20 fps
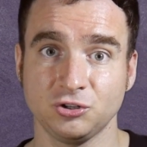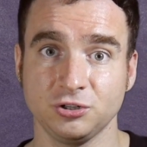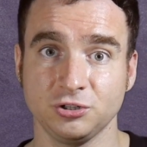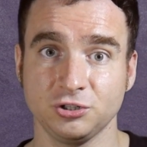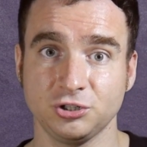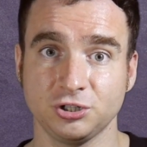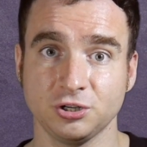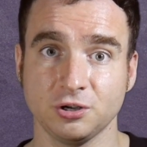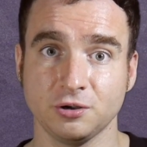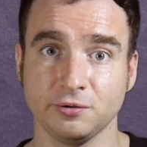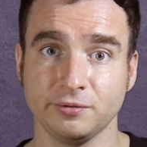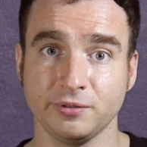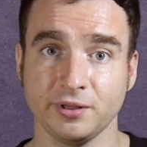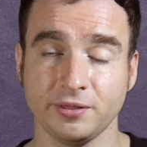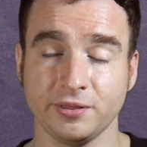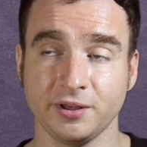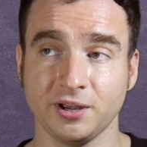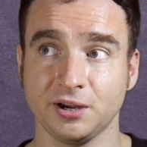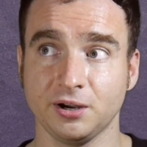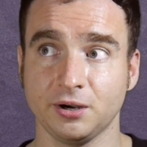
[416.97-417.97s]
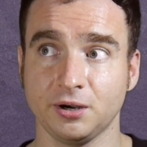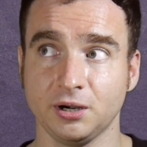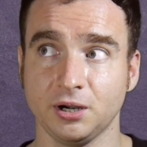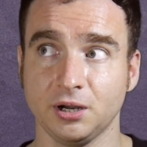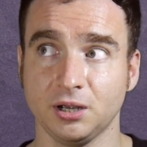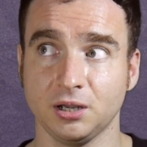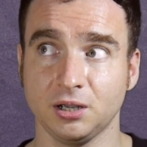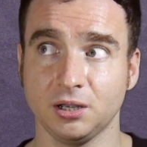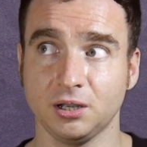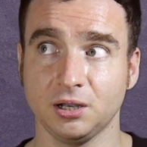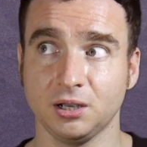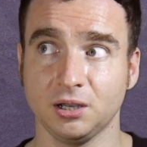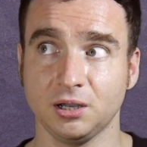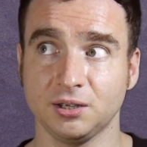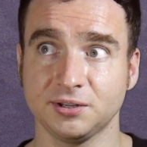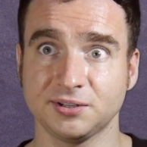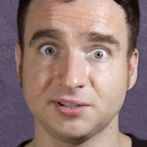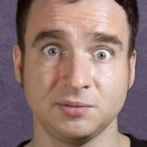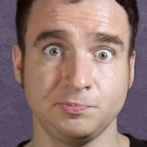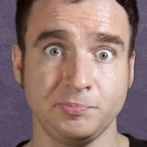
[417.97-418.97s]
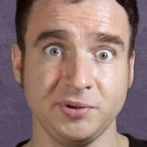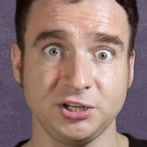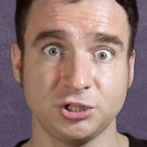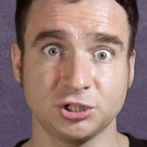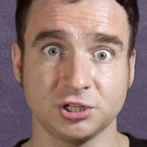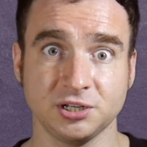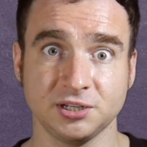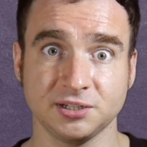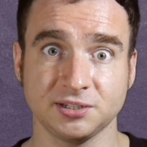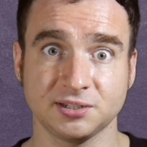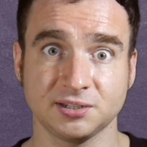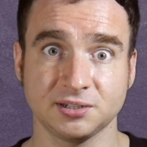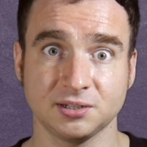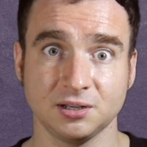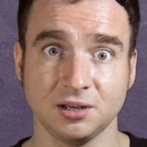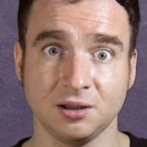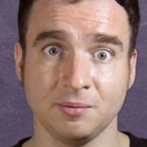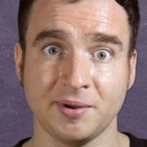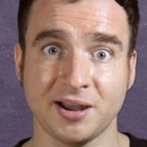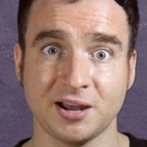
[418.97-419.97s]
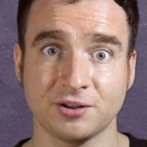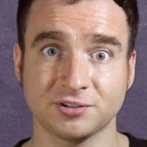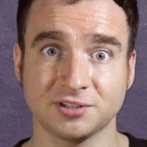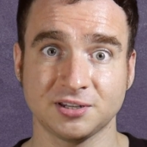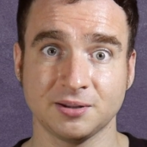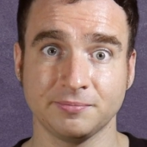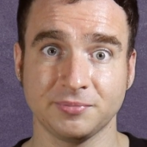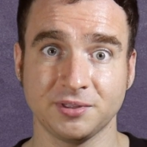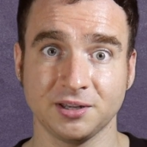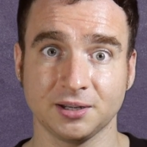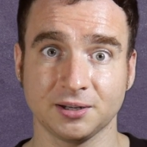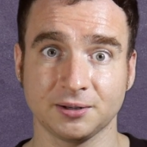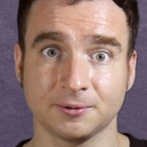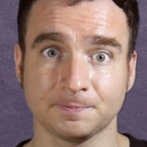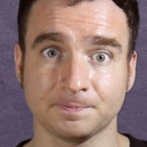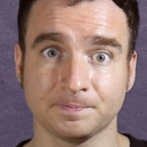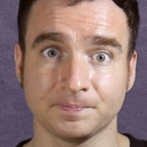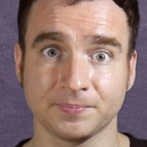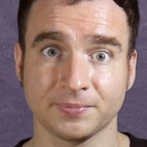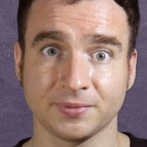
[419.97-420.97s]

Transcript: to show that they're speechless about something,